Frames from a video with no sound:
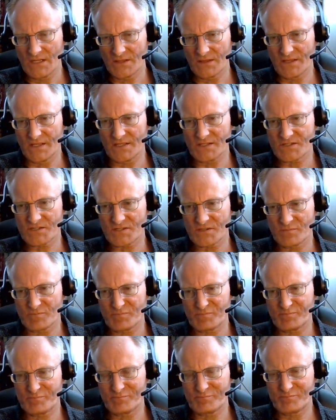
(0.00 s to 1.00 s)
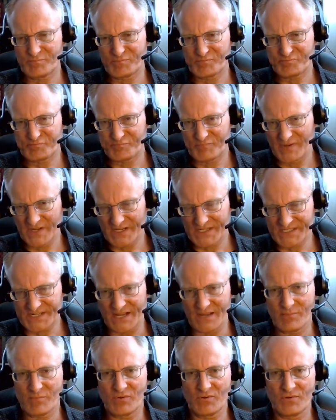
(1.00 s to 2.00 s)
This
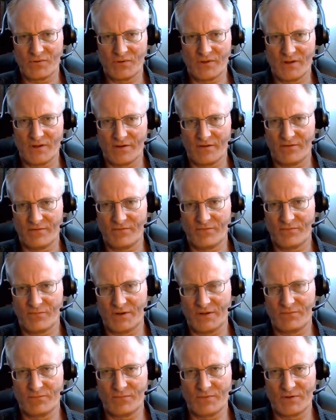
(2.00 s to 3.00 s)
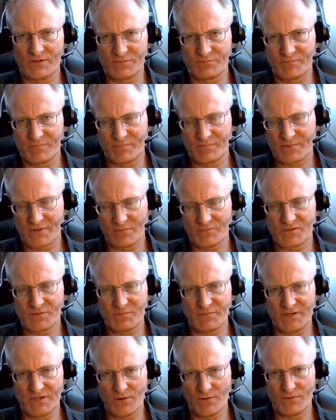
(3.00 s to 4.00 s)
example of what comes to
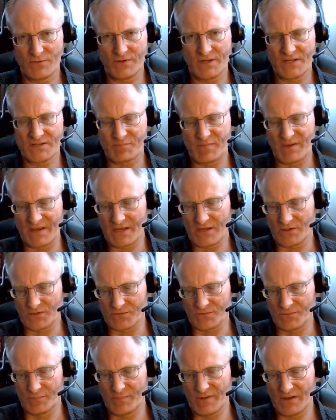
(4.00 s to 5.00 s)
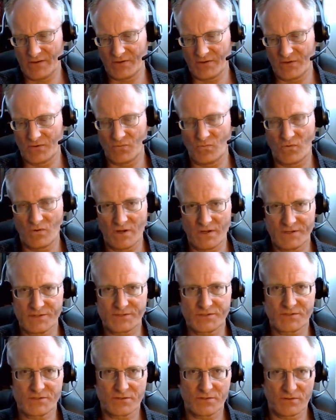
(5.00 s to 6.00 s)
be known as Bacon's Rebellion
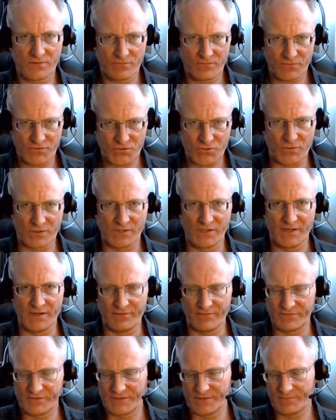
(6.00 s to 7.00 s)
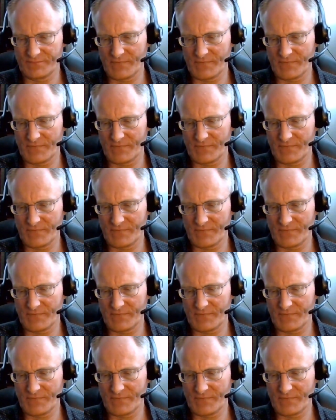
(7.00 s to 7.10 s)
was short-lived.